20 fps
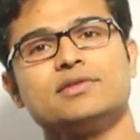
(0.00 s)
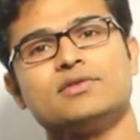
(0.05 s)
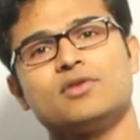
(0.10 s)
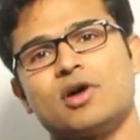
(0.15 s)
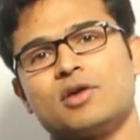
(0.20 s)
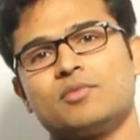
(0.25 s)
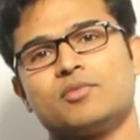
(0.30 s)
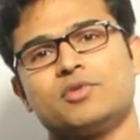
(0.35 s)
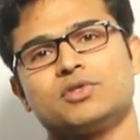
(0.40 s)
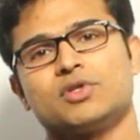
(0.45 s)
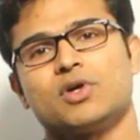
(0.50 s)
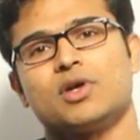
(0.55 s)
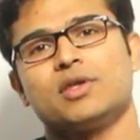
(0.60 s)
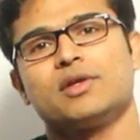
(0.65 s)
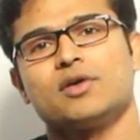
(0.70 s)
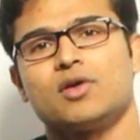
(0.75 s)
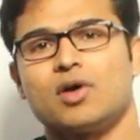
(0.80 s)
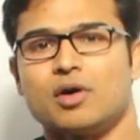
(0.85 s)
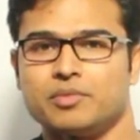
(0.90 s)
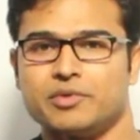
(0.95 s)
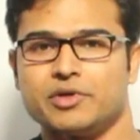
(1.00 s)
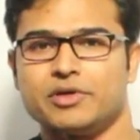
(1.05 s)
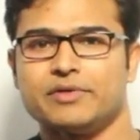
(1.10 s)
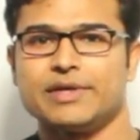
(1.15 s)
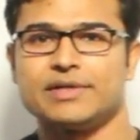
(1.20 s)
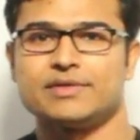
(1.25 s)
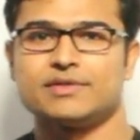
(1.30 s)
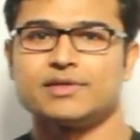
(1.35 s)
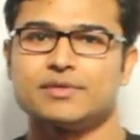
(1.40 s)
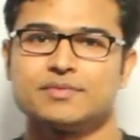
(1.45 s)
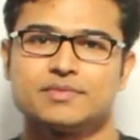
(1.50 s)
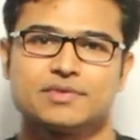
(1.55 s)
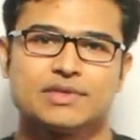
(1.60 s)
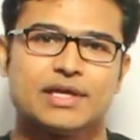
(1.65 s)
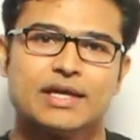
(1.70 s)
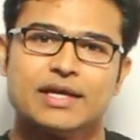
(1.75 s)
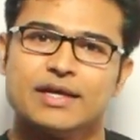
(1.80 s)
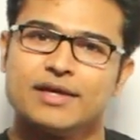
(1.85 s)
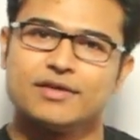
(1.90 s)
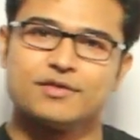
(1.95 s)
in almost all the competitive exams.
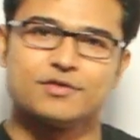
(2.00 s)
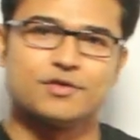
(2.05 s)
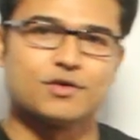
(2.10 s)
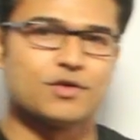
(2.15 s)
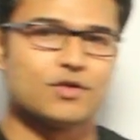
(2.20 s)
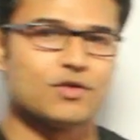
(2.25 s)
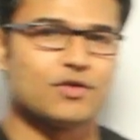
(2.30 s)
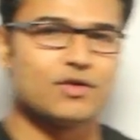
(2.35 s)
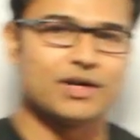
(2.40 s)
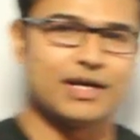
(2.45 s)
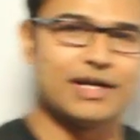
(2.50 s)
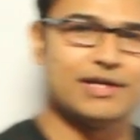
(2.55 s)
So